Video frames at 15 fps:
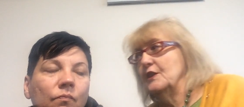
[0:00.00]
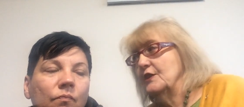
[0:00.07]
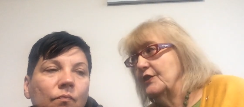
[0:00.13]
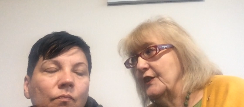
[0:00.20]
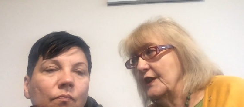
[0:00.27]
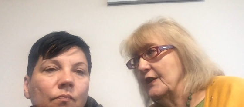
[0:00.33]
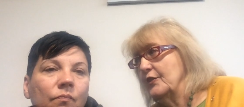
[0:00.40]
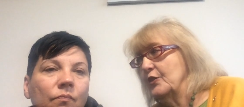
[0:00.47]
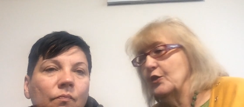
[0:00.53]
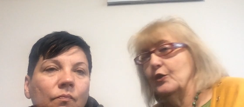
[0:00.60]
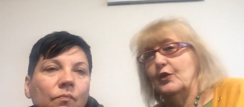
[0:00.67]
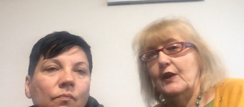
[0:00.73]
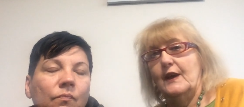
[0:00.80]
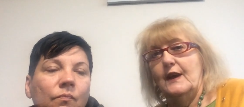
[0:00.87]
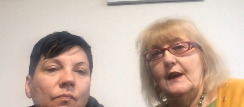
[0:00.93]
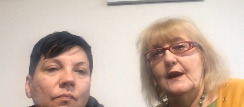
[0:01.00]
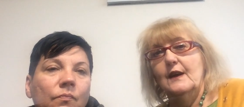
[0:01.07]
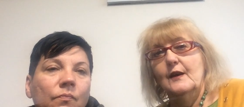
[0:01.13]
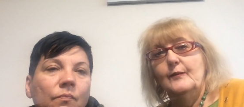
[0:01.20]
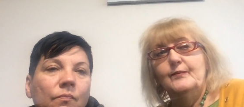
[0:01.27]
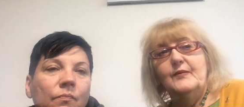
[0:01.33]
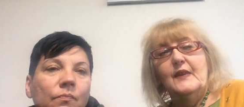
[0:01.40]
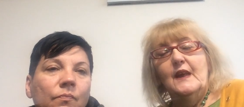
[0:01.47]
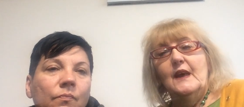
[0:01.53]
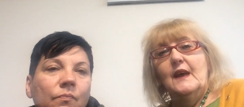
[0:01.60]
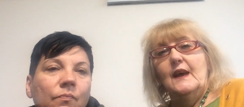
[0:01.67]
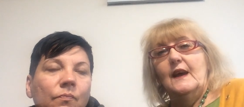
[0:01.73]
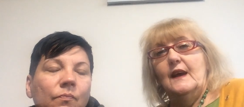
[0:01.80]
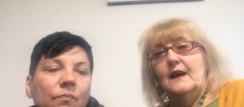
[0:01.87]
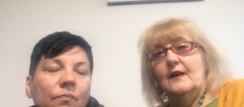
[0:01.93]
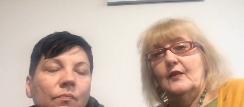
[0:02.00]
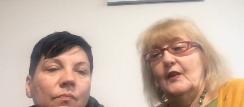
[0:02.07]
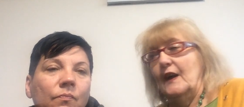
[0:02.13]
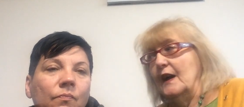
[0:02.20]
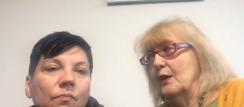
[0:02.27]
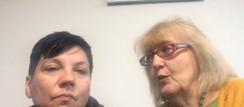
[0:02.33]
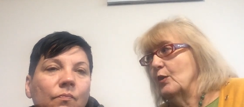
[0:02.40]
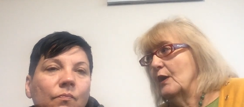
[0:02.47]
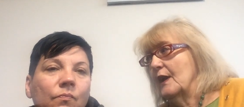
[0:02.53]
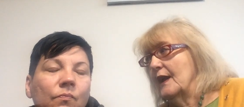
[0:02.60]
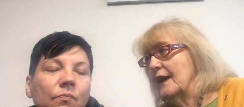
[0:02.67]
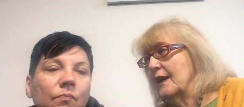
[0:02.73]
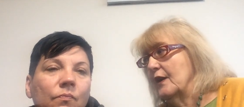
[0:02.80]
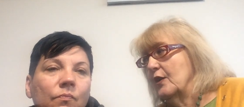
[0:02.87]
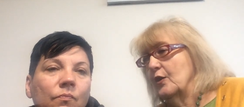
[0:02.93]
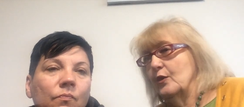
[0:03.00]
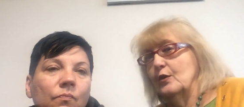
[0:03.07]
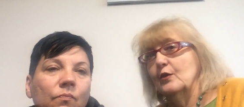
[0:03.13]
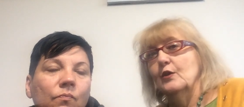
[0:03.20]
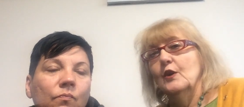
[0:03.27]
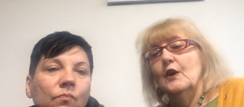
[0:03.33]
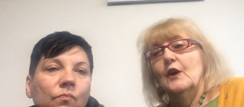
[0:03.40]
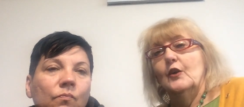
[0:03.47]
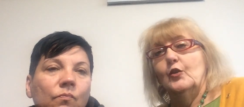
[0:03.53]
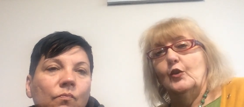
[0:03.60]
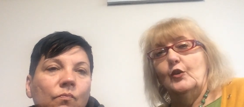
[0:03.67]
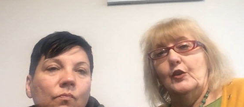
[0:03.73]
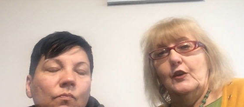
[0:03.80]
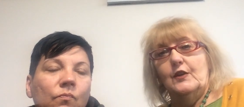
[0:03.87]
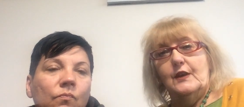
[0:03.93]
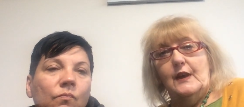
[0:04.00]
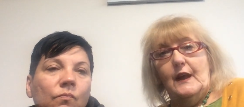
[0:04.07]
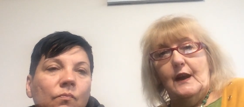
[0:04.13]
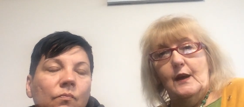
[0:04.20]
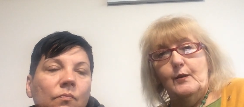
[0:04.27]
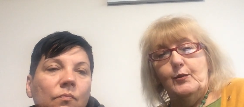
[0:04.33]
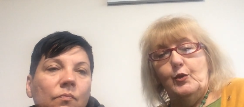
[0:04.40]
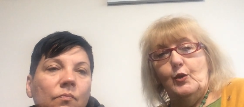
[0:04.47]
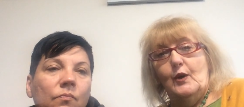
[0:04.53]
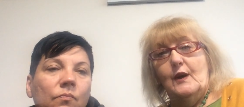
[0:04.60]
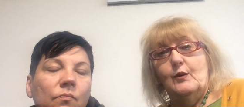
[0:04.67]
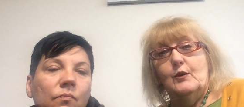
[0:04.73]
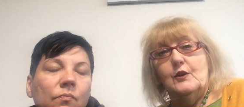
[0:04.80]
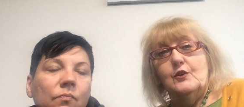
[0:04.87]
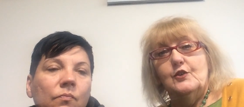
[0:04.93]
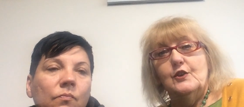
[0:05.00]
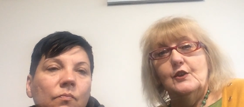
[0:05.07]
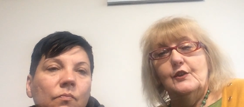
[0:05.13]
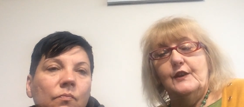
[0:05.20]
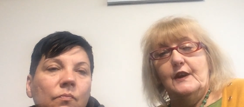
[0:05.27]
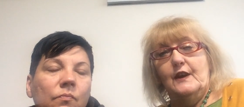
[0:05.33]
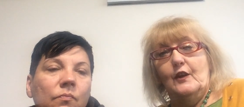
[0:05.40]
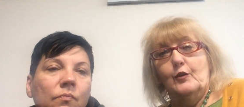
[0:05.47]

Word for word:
Speaker 1: children today, and I would like you to describe to our children